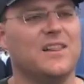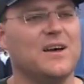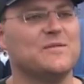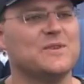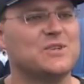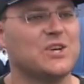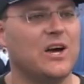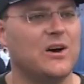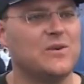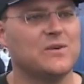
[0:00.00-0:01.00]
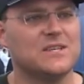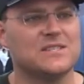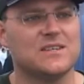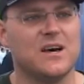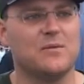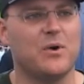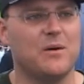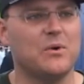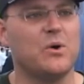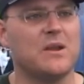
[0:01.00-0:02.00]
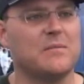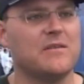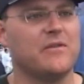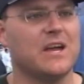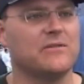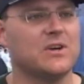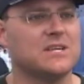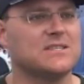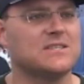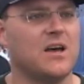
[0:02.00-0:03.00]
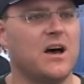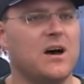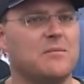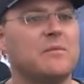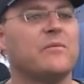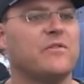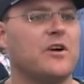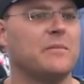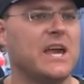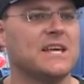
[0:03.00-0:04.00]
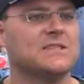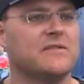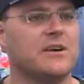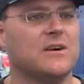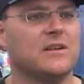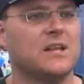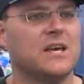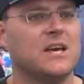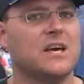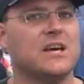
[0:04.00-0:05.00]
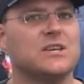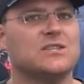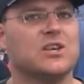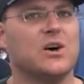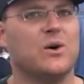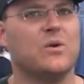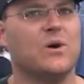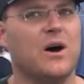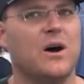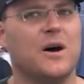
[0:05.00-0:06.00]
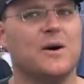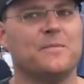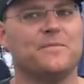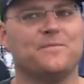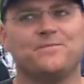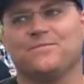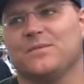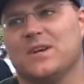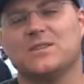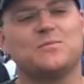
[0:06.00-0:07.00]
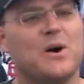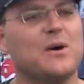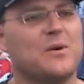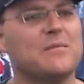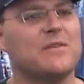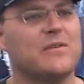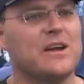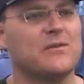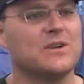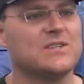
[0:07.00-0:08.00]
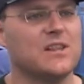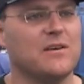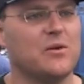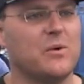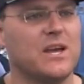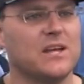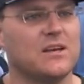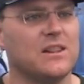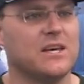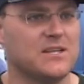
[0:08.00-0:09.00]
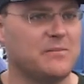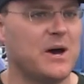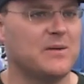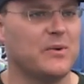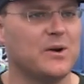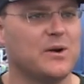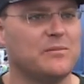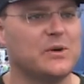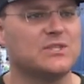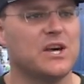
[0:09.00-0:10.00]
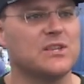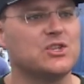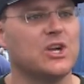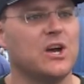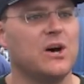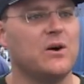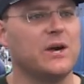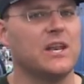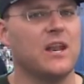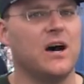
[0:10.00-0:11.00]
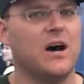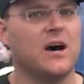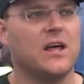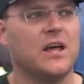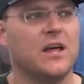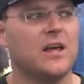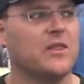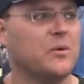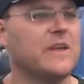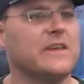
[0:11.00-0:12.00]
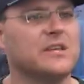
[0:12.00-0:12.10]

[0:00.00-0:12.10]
I love the show. It's uh, probably one of my favorites. Um, I'm from Gainesville, so um, it's probably one of my favorites. I love the way Linda Piper puts on the show and uh, the way the